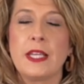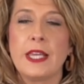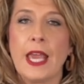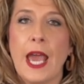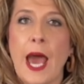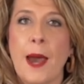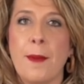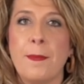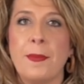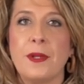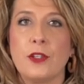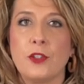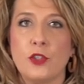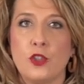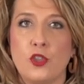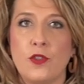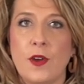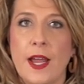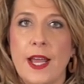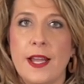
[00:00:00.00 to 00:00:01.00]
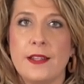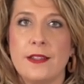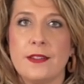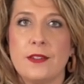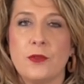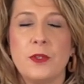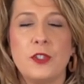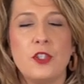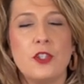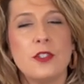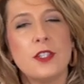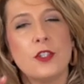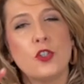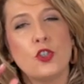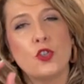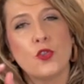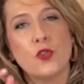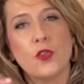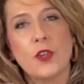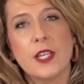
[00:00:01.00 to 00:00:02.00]
capital trends, which is a
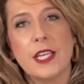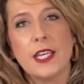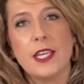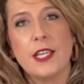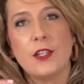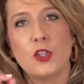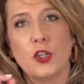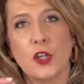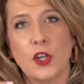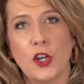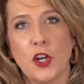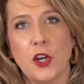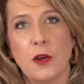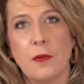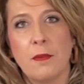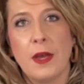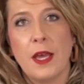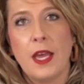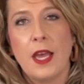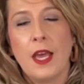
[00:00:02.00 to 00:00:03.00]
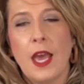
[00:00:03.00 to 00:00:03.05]
tricky term,